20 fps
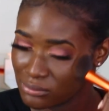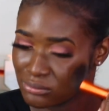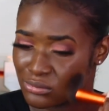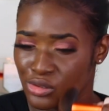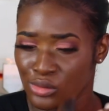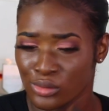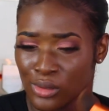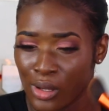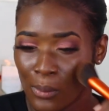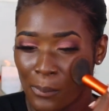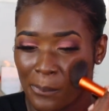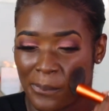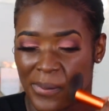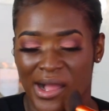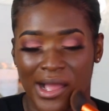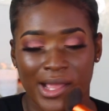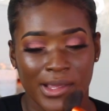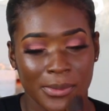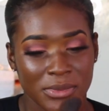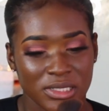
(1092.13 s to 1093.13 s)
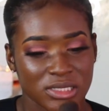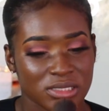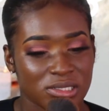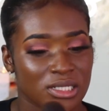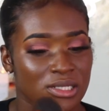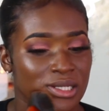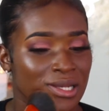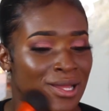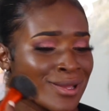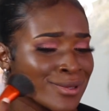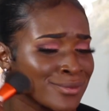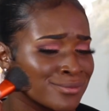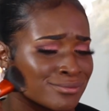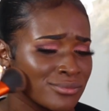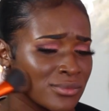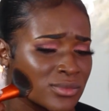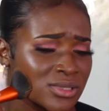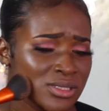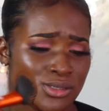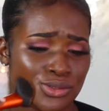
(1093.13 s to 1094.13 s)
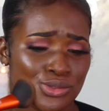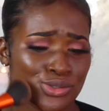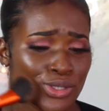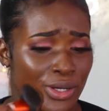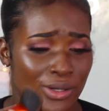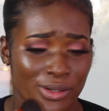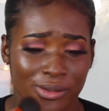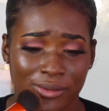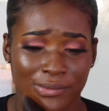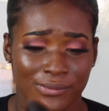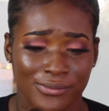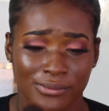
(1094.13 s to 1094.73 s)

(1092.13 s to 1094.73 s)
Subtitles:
you know, buying me shit. Like, sir,